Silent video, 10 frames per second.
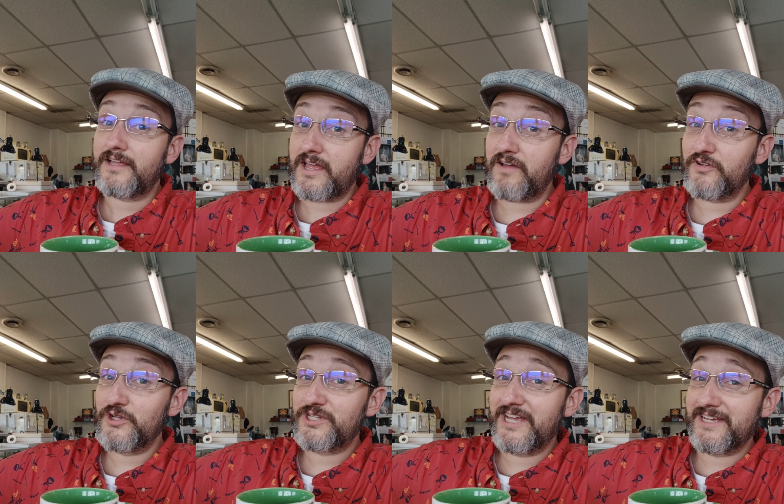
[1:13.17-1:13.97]
Have a
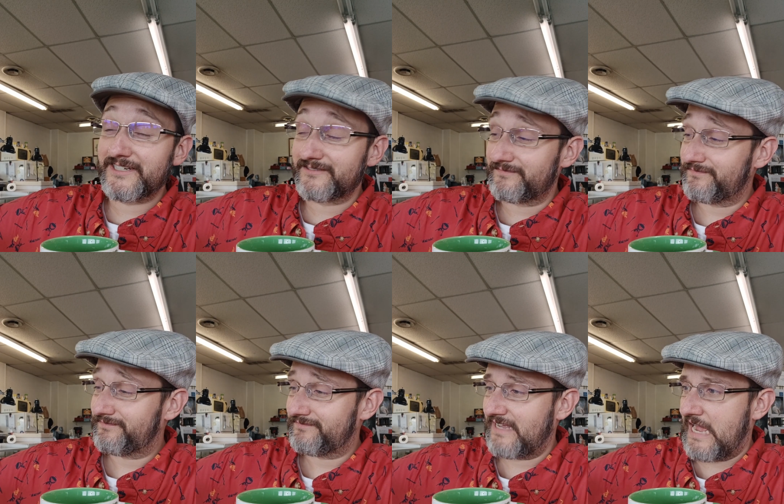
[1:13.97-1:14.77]
good day.
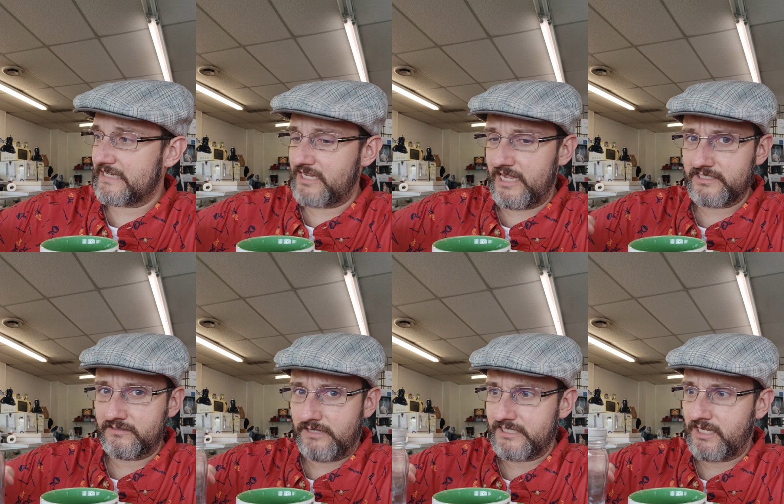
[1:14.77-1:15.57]
Hot, hot,
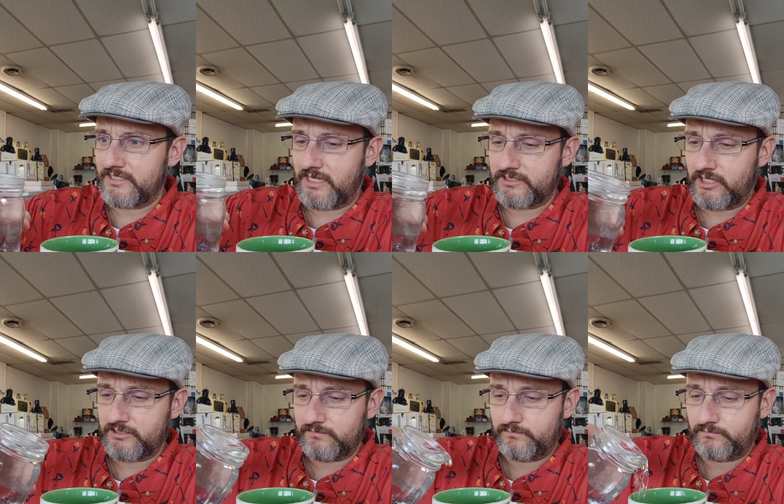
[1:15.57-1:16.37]
hot, hot, hot,
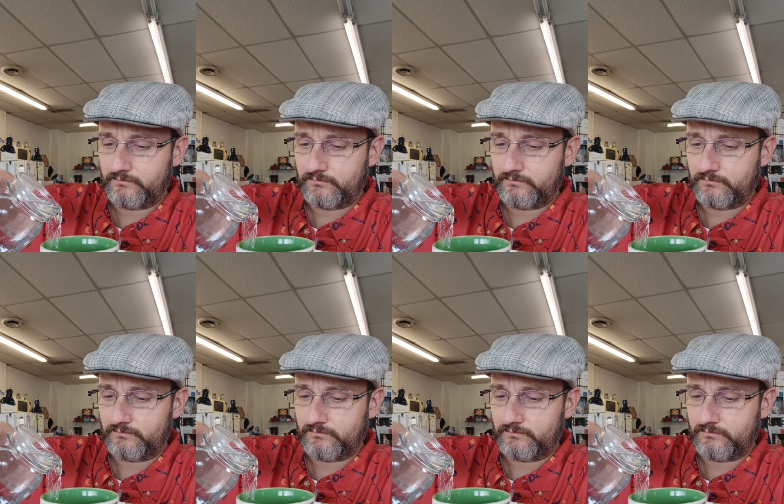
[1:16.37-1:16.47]
hot.